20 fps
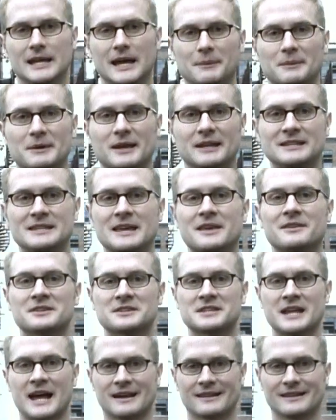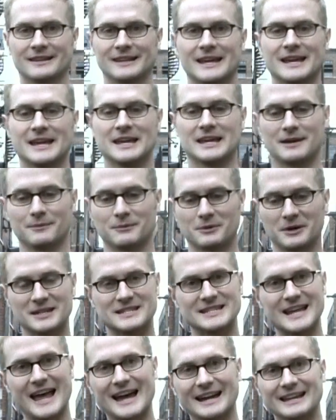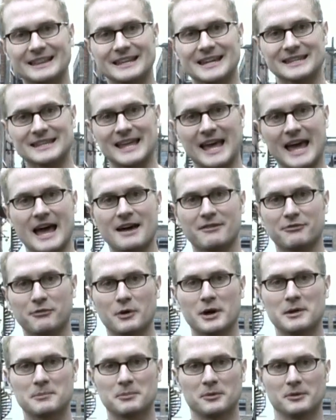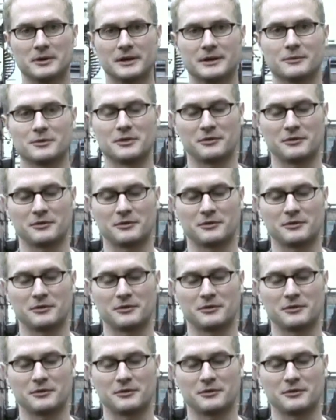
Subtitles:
And we get to the other side of the lake, and we're exactly at the halfway point.